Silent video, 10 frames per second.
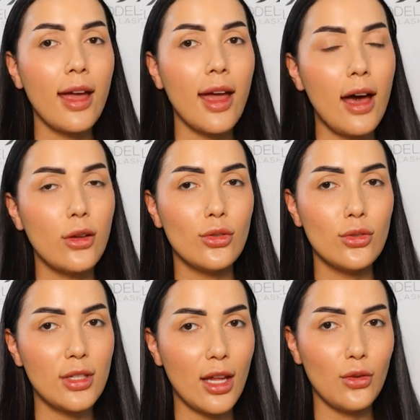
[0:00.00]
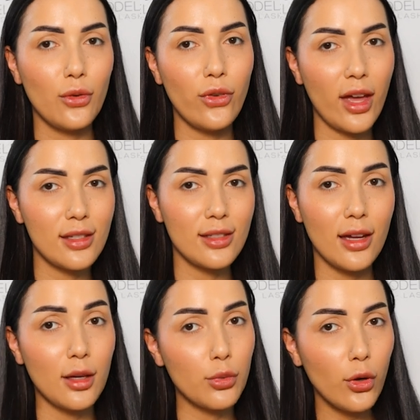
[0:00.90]
How to Set Your Face
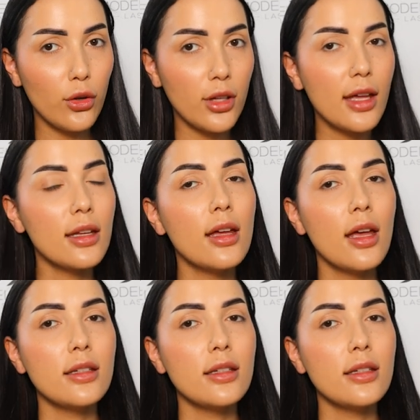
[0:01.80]
Like a Pro yet,